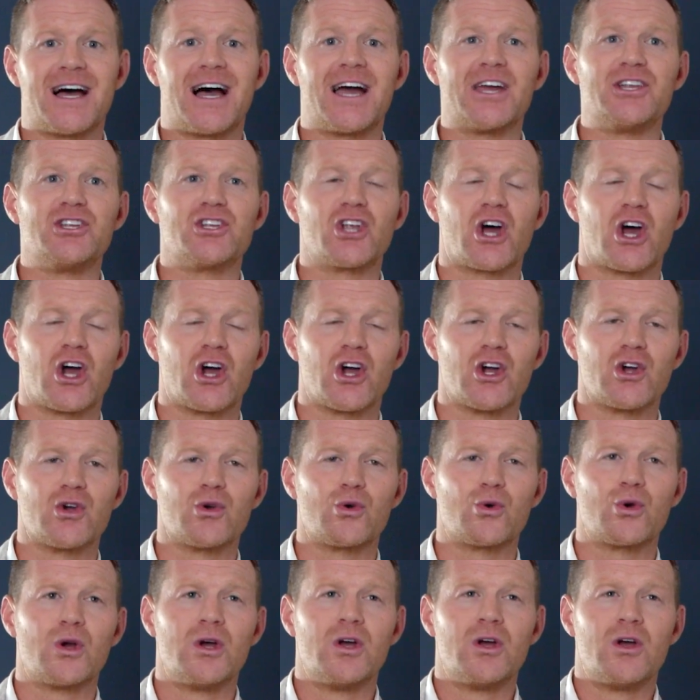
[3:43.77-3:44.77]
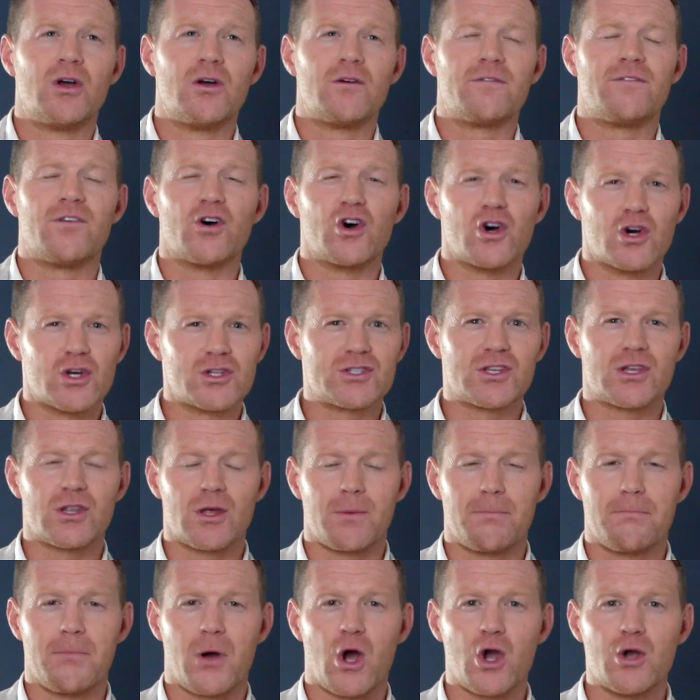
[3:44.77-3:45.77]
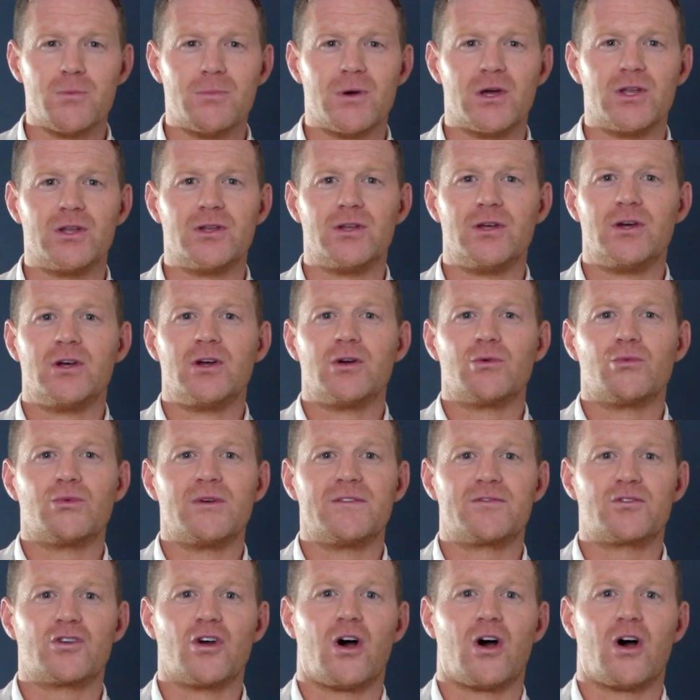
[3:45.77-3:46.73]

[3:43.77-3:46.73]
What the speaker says: I know for us at the moment, we've